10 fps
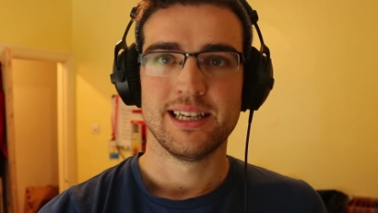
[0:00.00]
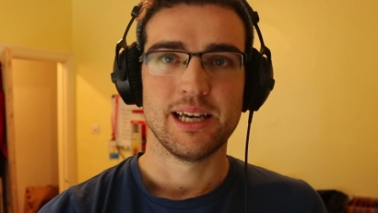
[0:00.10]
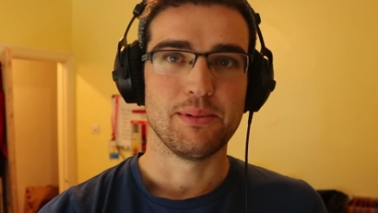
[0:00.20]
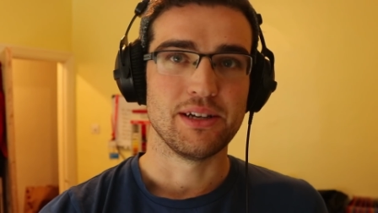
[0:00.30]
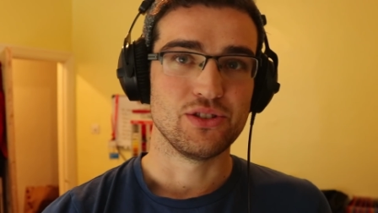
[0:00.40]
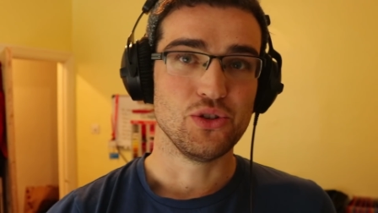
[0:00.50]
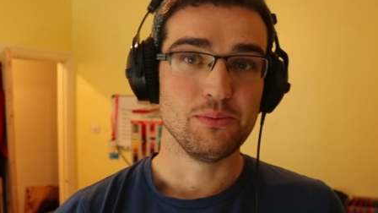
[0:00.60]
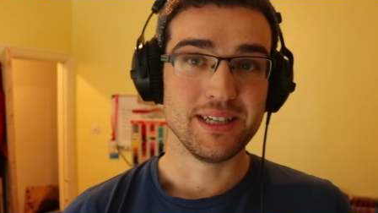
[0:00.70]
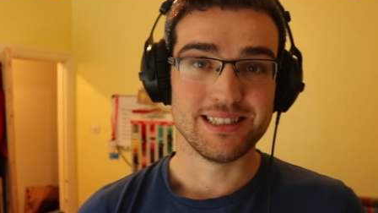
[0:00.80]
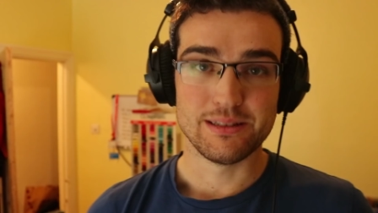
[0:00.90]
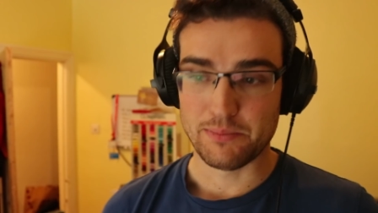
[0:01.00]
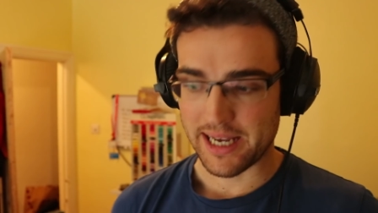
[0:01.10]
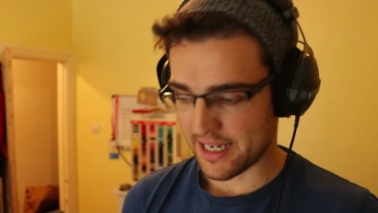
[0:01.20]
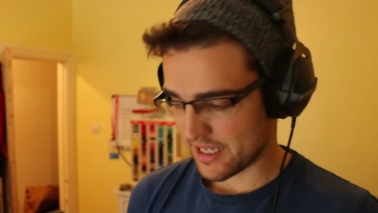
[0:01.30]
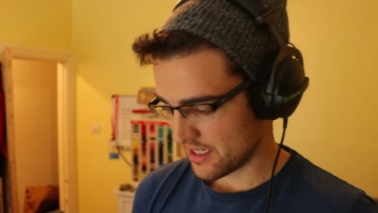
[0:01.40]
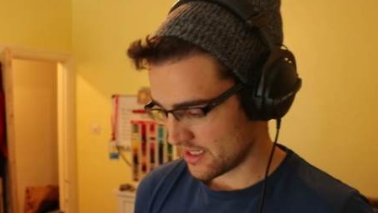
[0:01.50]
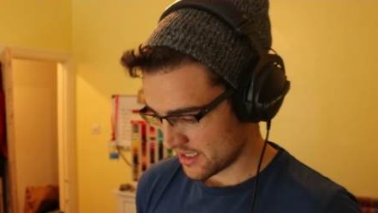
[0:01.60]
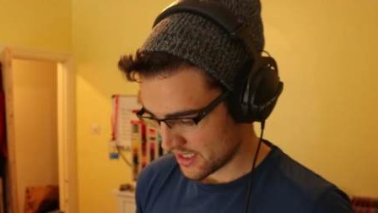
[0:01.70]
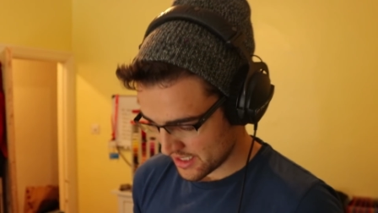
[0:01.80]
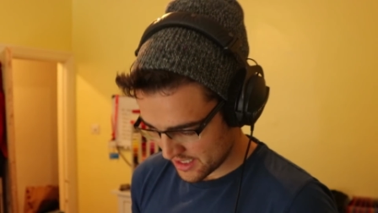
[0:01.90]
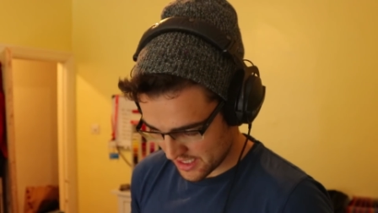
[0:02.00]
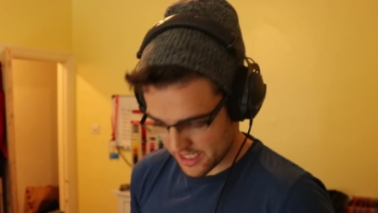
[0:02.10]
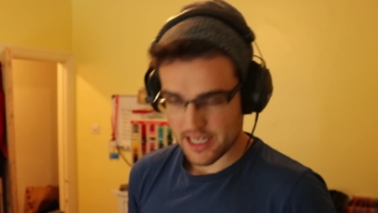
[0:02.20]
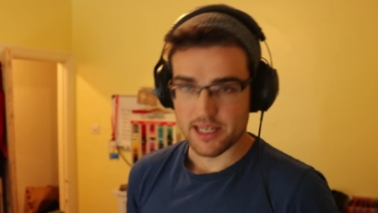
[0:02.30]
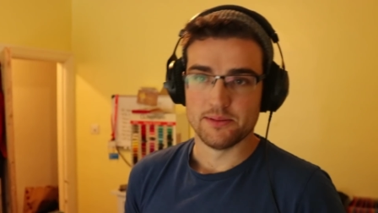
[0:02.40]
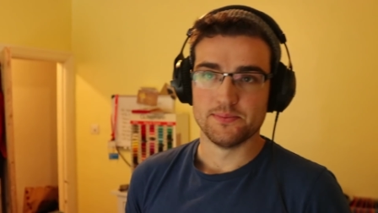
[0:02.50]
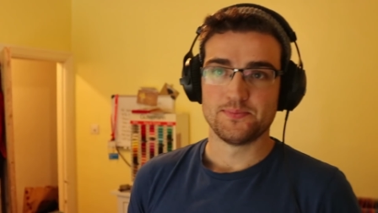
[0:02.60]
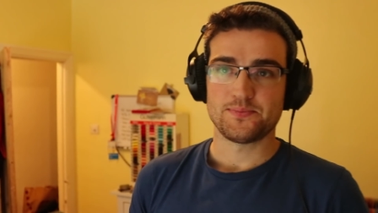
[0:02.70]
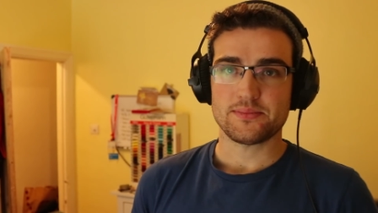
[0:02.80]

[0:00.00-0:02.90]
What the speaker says: about 2 meters back. Okay,